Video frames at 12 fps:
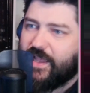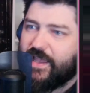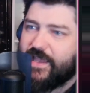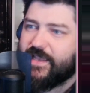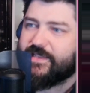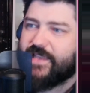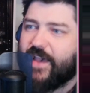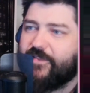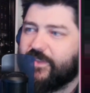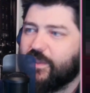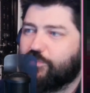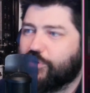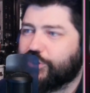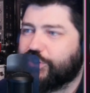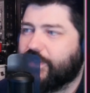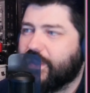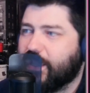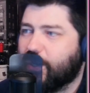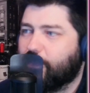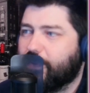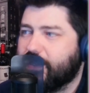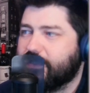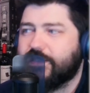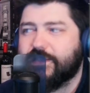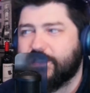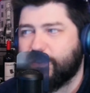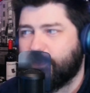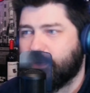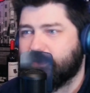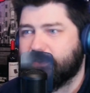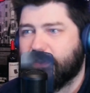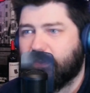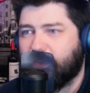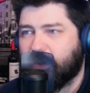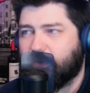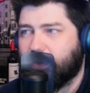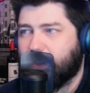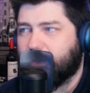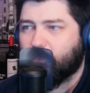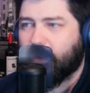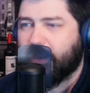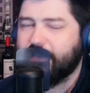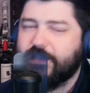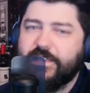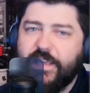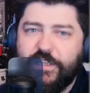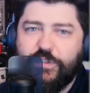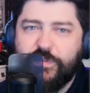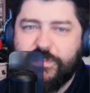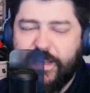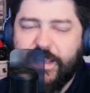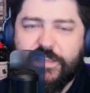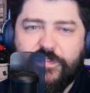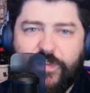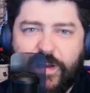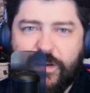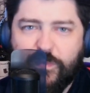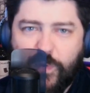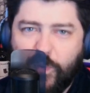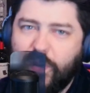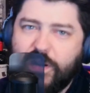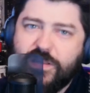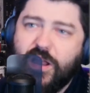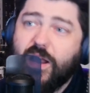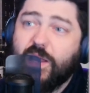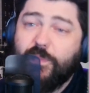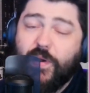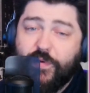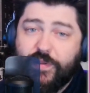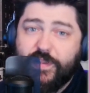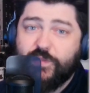Is heavily pushing the earpiece conspiracy theory because it's interesting, it's fun. We want to talk about it.